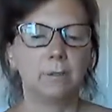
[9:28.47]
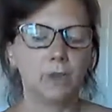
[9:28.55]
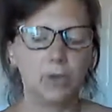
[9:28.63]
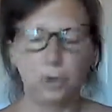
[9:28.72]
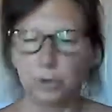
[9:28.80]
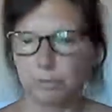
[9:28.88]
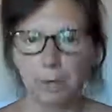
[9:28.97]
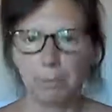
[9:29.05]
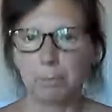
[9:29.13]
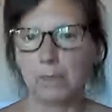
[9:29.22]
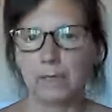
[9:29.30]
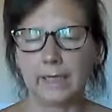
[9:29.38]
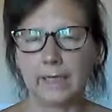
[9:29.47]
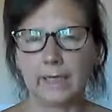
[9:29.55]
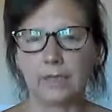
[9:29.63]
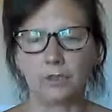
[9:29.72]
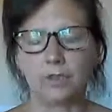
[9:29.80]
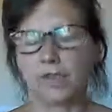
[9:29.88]
chewed
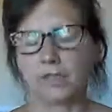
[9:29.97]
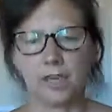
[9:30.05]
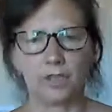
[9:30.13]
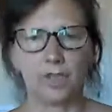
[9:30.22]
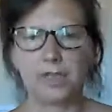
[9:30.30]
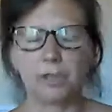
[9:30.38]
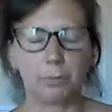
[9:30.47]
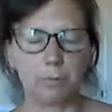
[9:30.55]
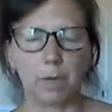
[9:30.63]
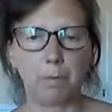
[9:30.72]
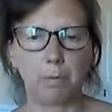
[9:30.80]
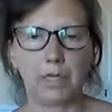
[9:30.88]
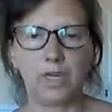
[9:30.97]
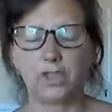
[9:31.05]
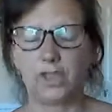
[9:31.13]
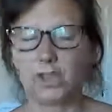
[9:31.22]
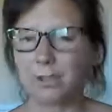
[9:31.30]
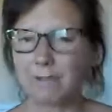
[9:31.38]
properly, or it's not digested properly
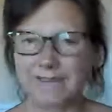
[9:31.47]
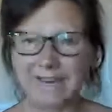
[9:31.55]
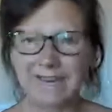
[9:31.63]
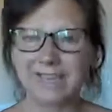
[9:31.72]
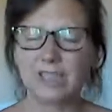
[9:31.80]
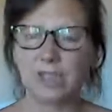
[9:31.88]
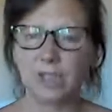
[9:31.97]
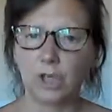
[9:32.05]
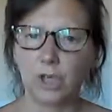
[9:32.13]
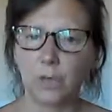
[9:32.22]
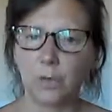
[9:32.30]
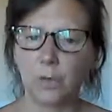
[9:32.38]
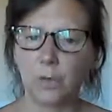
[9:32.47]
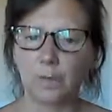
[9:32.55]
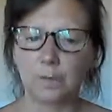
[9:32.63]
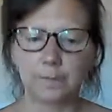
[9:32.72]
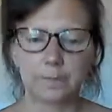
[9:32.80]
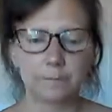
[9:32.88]
because your stomach acid's low.
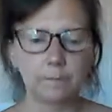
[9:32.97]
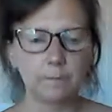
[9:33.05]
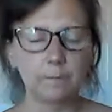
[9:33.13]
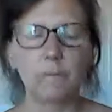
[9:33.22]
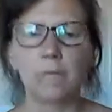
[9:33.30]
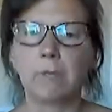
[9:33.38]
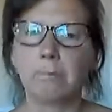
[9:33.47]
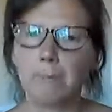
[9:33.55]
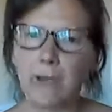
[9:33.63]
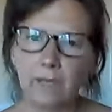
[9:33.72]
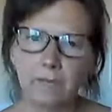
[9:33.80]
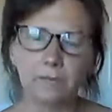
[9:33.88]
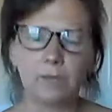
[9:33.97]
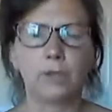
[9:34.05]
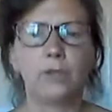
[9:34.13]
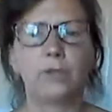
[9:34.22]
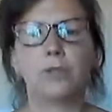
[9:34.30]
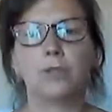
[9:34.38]
Your bile
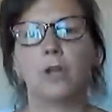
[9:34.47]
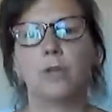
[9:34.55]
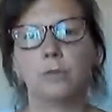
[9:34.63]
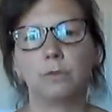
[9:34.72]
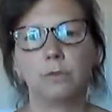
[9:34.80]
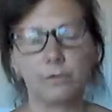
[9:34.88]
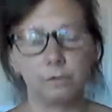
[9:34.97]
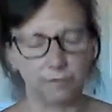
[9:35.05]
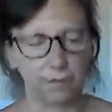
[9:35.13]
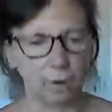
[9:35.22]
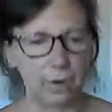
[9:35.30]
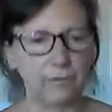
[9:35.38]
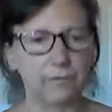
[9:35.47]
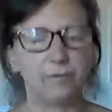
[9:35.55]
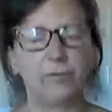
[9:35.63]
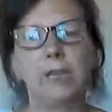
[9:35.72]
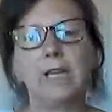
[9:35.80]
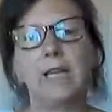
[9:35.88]
flow's not flowing
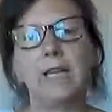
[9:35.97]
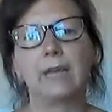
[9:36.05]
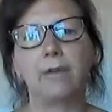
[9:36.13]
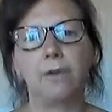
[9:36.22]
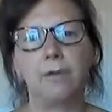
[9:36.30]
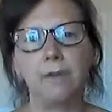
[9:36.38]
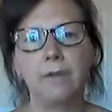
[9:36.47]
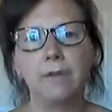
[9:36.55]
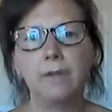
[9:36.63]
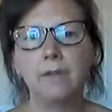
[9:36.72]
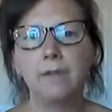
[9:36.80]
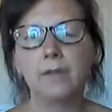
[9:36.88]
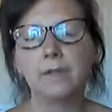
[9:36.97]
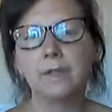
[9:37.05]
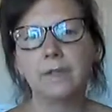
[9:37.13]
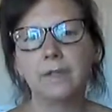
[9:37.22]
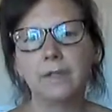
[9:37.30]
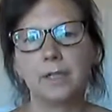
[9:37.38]
freely like a river
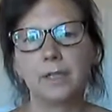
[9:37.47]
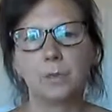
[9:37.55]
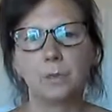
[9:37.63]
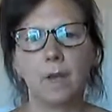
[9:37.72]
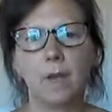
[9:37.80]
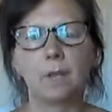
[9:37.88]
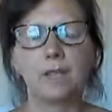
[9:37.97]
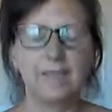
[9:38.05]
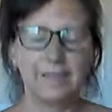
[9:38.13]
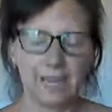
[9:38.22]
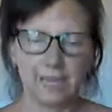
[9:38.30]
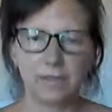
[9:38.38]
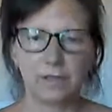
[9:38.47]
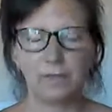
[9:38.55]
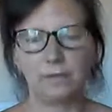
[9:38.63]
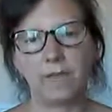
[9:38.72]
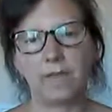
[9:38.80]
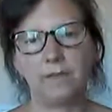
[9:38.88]
as well, that can
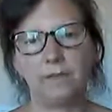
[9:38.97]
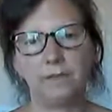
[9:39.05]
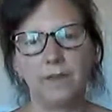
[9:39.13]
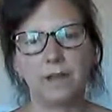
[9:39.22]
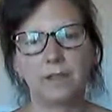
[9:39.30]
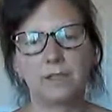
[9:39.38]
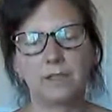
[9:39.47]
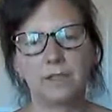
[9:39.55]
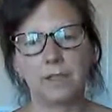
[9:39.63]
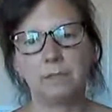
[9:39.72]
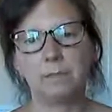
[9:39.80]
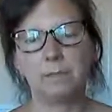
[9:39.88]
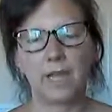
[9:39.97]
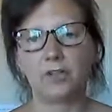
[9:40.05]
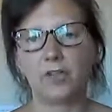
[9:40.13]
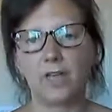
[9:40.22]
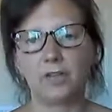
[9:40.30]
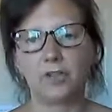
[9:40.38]
affect your fat
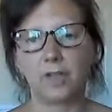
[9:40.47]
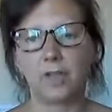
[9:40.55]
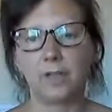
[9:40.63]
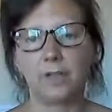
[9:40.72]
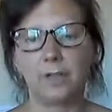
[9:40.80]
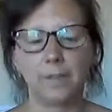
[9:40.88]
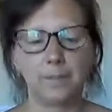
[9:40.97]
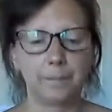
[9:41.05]
digestion.